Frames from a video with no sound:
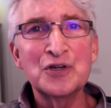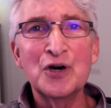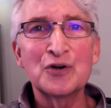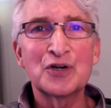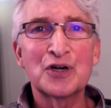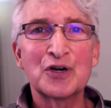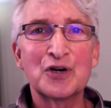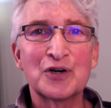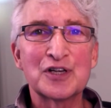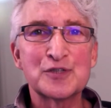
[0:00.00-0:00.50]

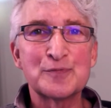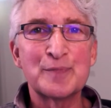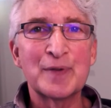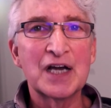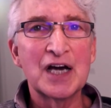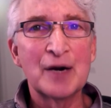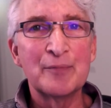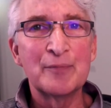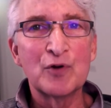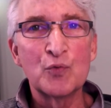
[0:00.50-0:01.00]
no-code has
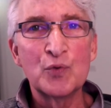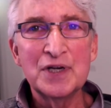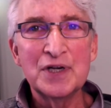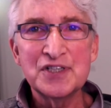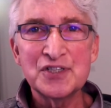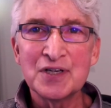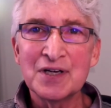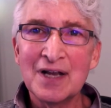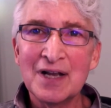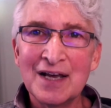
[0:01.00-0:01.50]
become a
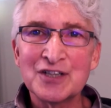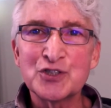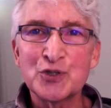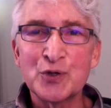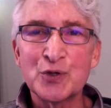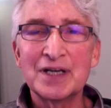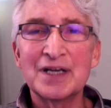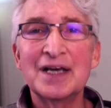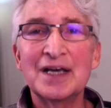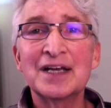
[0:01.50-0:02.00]
recent
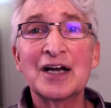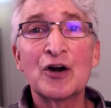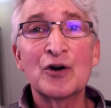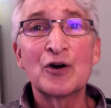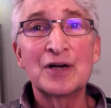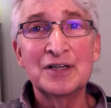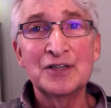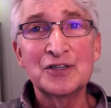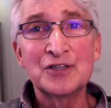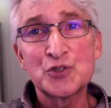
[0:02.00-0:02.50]
entry in our
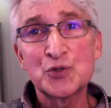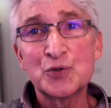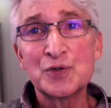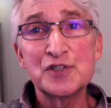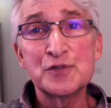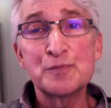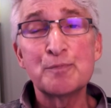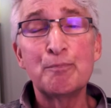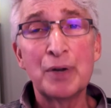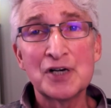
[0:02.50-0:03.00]

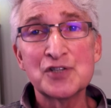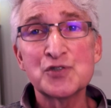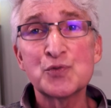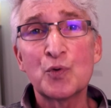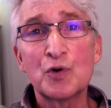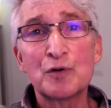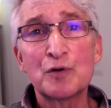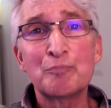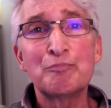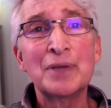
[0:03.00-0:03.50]
industry's
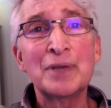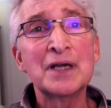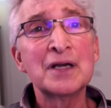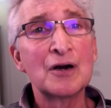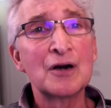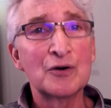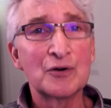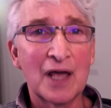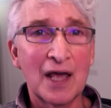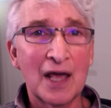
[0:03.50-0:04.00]
buzzword
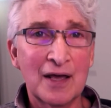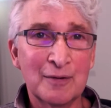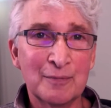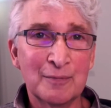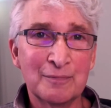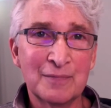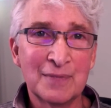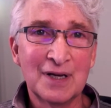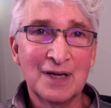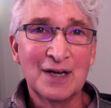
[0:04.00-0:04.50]
bingo game.